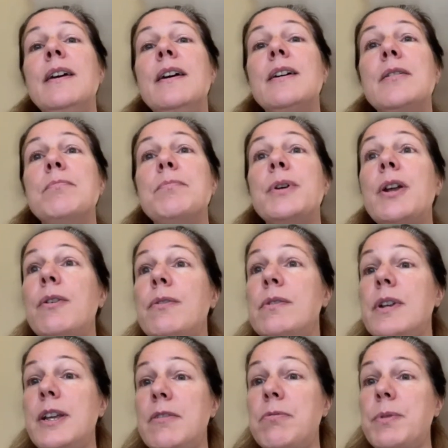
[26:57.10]
um, but
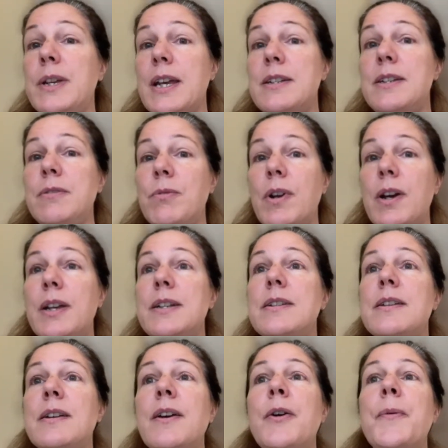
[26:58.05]
only if we get it
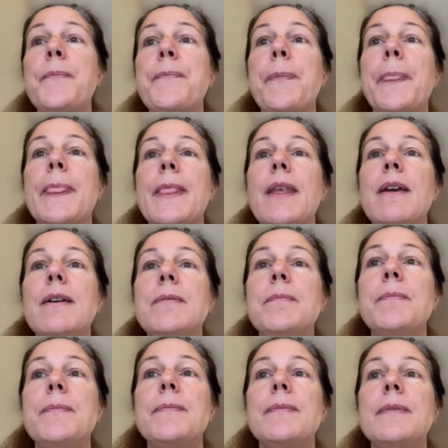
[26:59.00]
right.
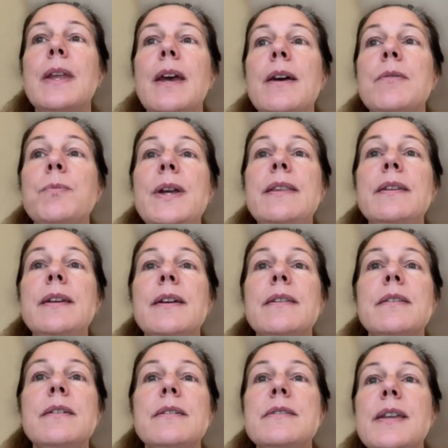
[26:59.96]
Um, and we
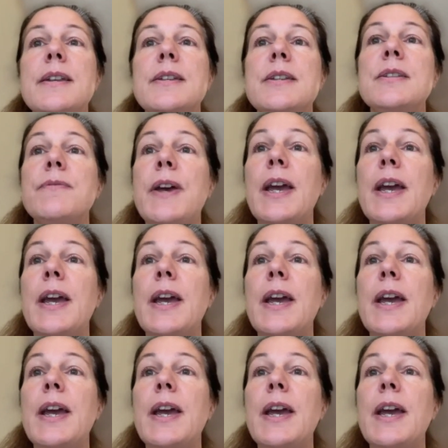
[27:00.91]
think that centres